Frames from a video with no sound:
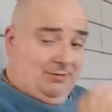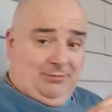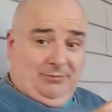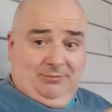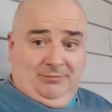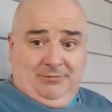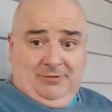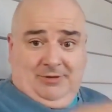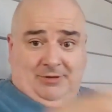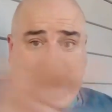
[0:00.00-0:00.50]
and
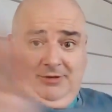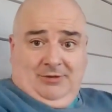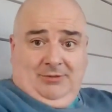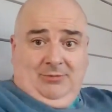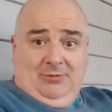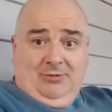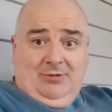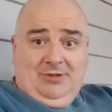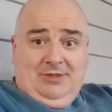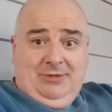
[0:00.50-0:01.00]

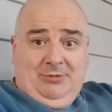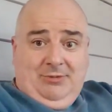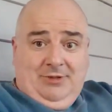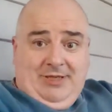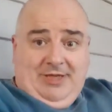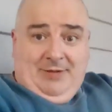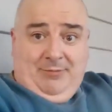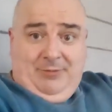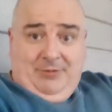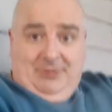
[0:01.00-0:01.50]
we'll see what
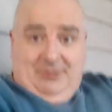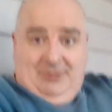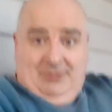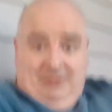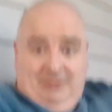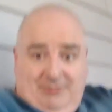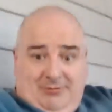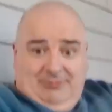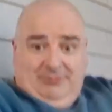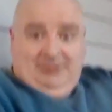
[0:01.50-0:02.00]
happens.
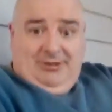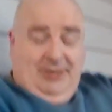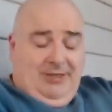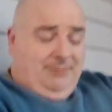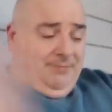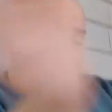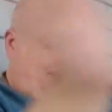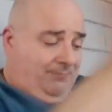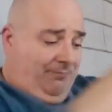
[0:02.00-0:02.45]
Okay?